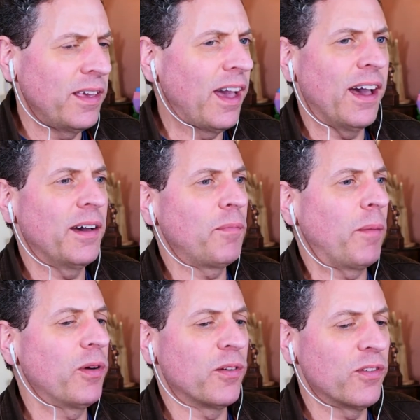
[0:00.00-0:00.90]
I
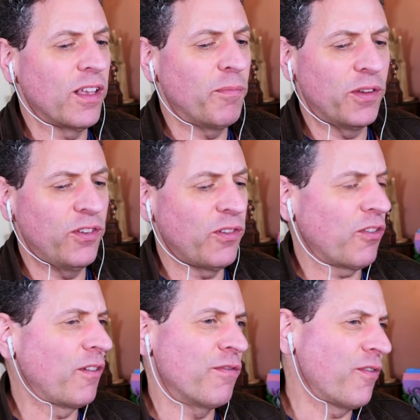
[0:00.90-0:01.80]
put her in stuff. But she was
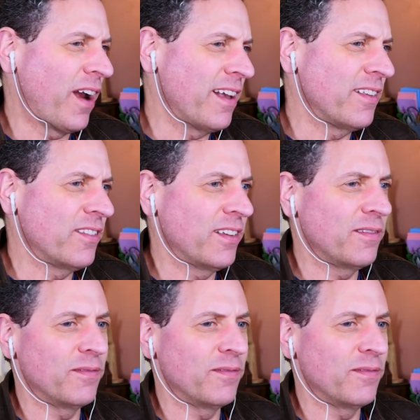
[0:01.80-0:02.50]
also on Friends and